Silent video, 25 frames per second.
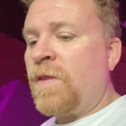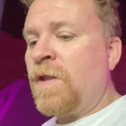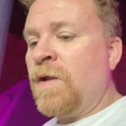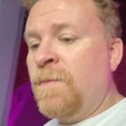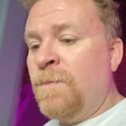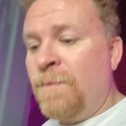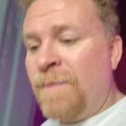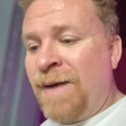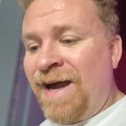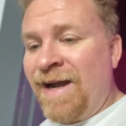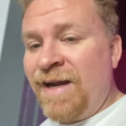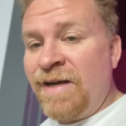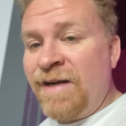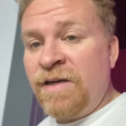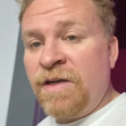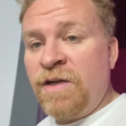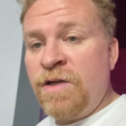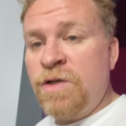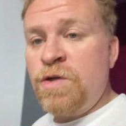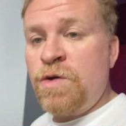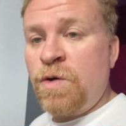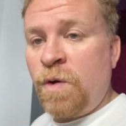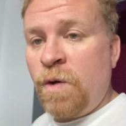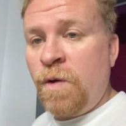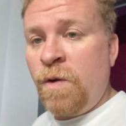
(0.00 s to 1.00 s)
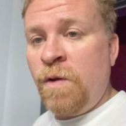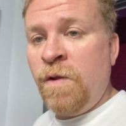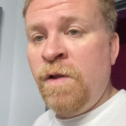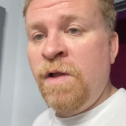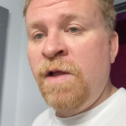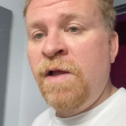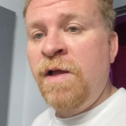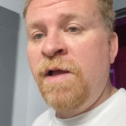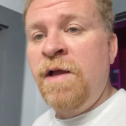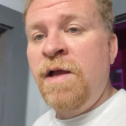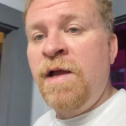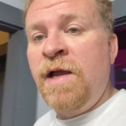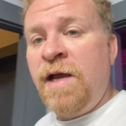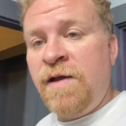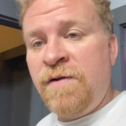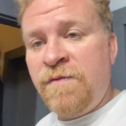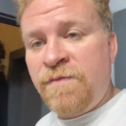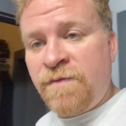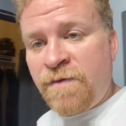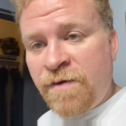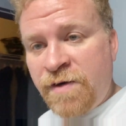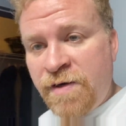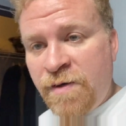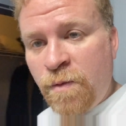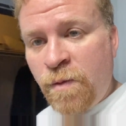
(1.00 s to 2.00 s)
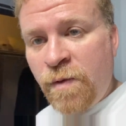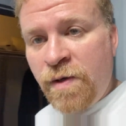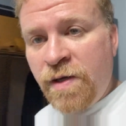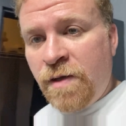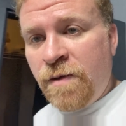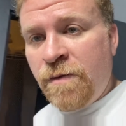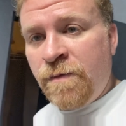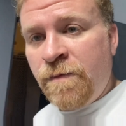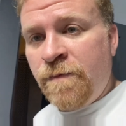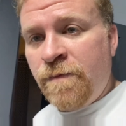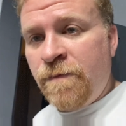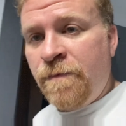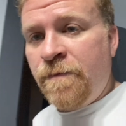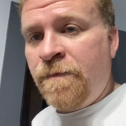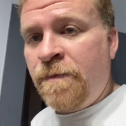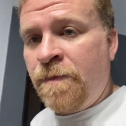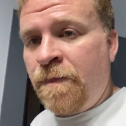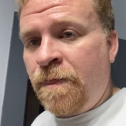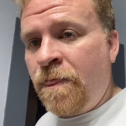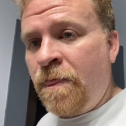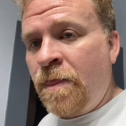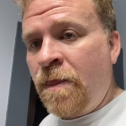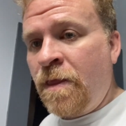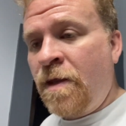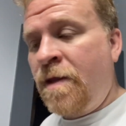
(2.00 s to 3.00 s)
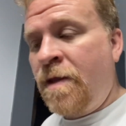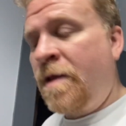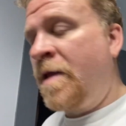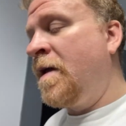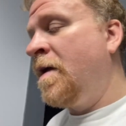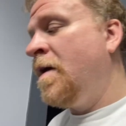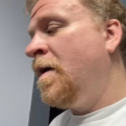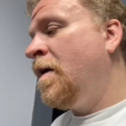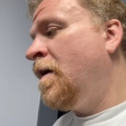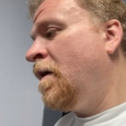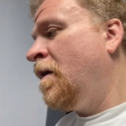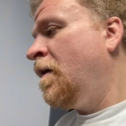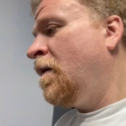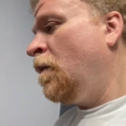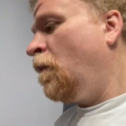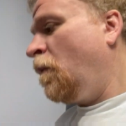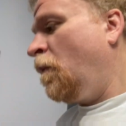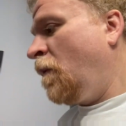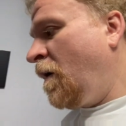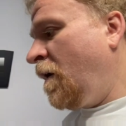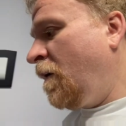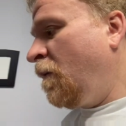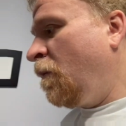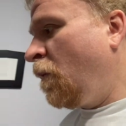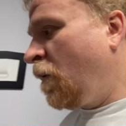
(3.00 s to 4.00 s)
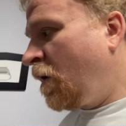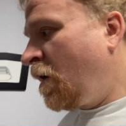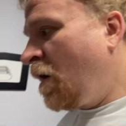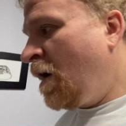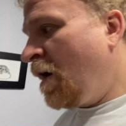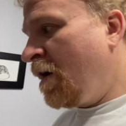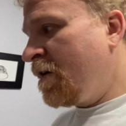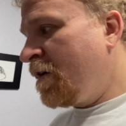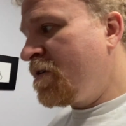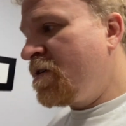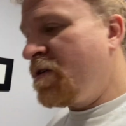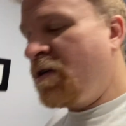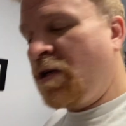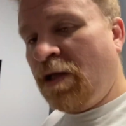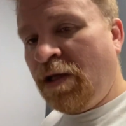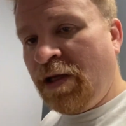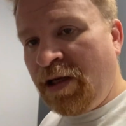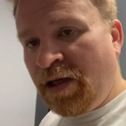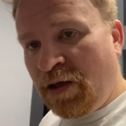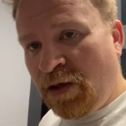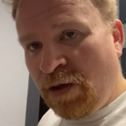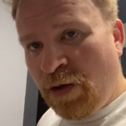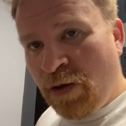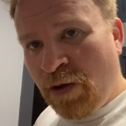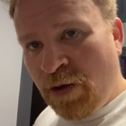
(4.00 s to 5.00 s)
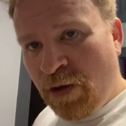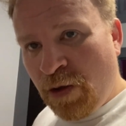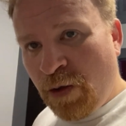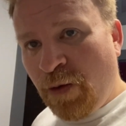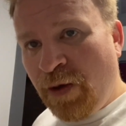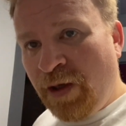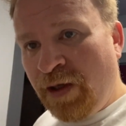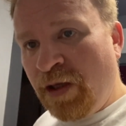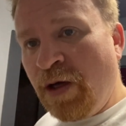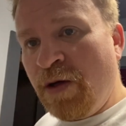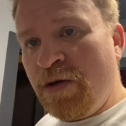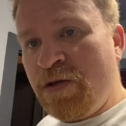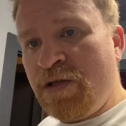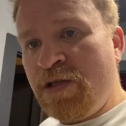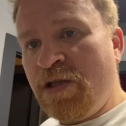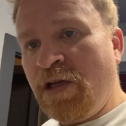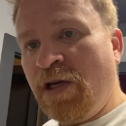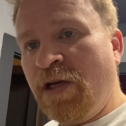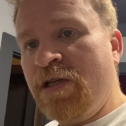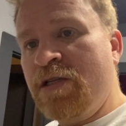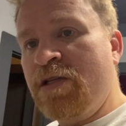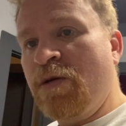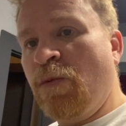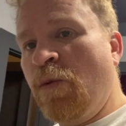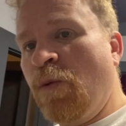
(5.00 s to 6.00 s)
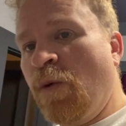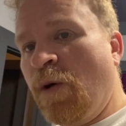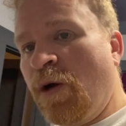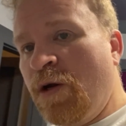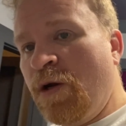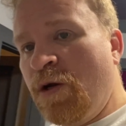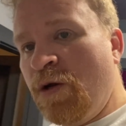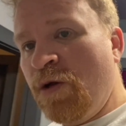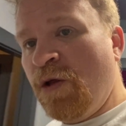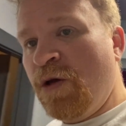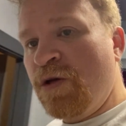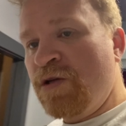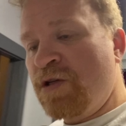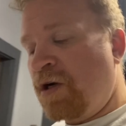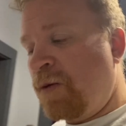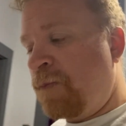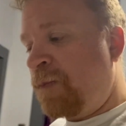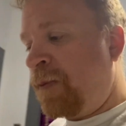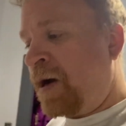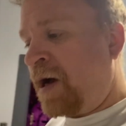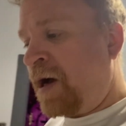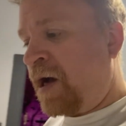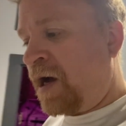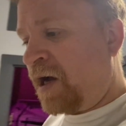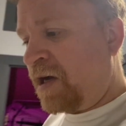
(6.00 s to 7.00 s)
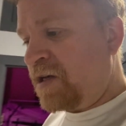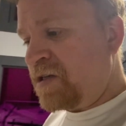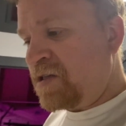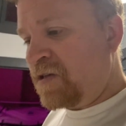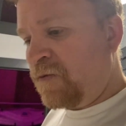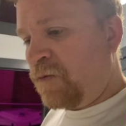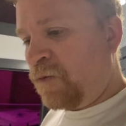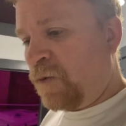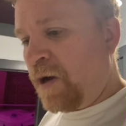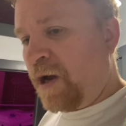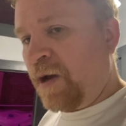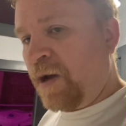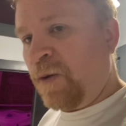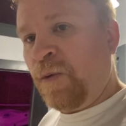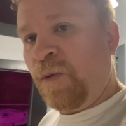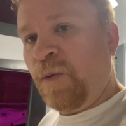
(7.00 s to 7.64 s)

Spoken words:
Mind control and free will. Right? We're constantly doing those things, and we want to do those in a positive way.